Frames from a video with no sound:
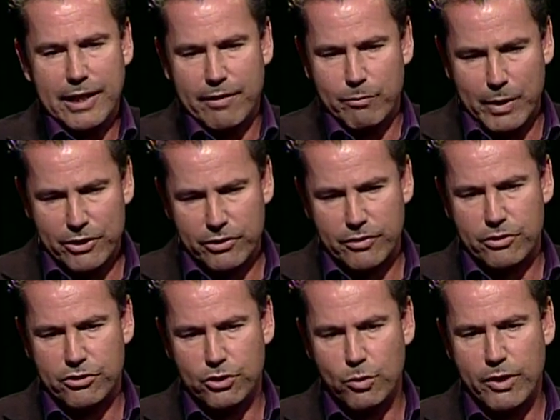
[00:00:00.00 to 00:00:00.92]
basically
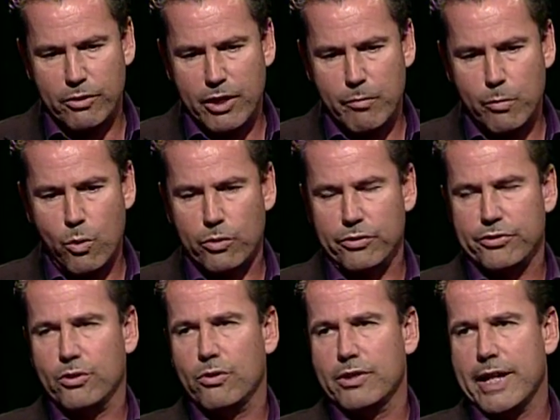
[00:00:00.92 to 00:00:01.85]
there's 2 underground portals to
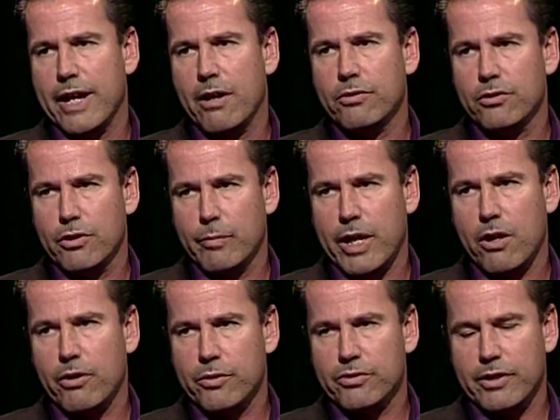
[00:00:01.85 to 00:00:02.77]
go down to the
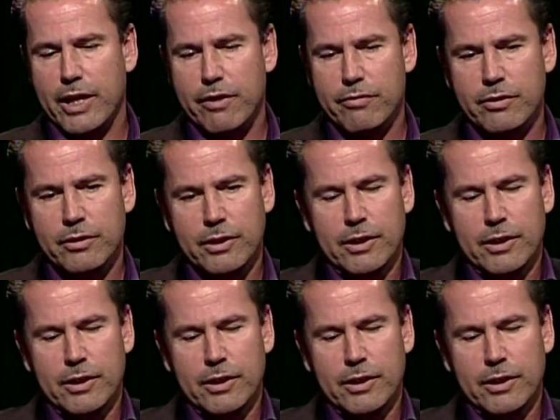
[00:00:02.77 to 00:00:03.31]
powerhouse cavern.